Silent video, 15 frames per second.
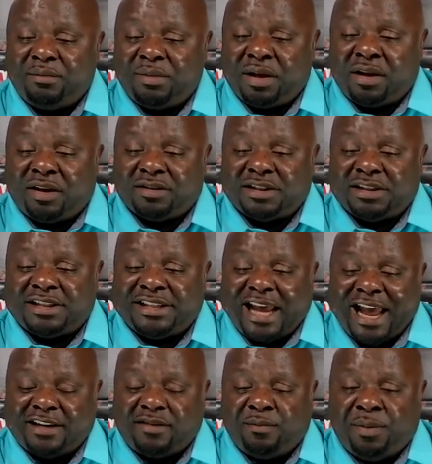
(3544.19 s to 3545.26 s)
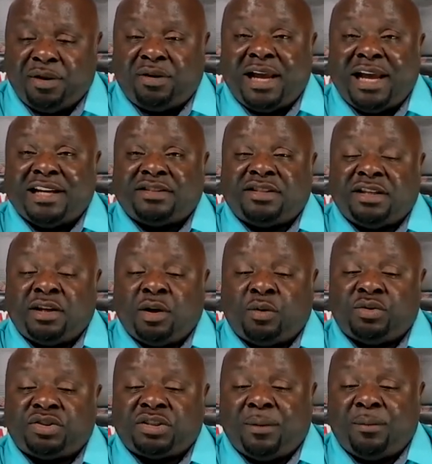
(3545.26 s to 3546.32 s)
Because the tax bill has to go
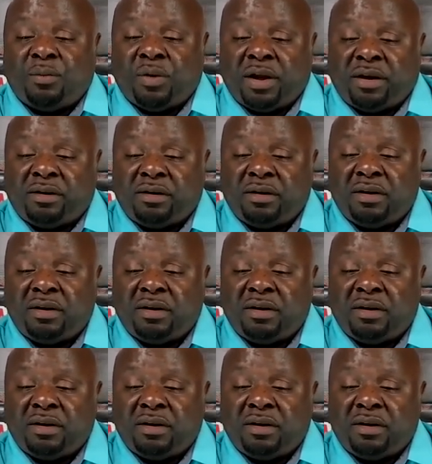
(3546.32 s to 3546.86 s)
somewhere.